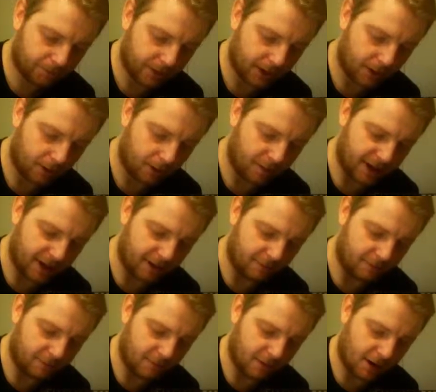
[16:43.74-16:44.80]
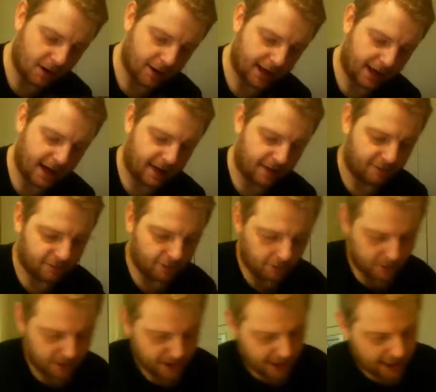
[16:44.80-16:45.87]
Got to be rather careful
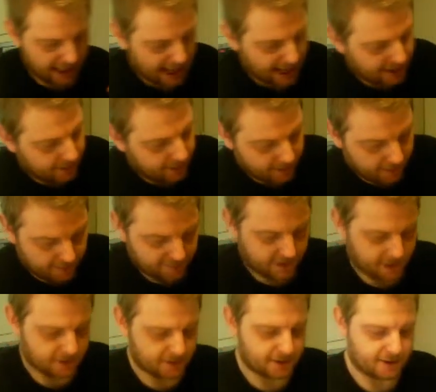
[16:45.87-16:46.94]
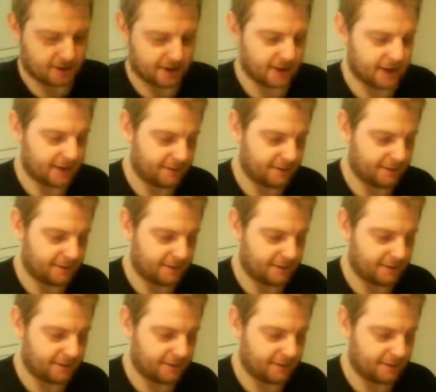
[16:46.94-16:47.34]
with the ladder. It feels like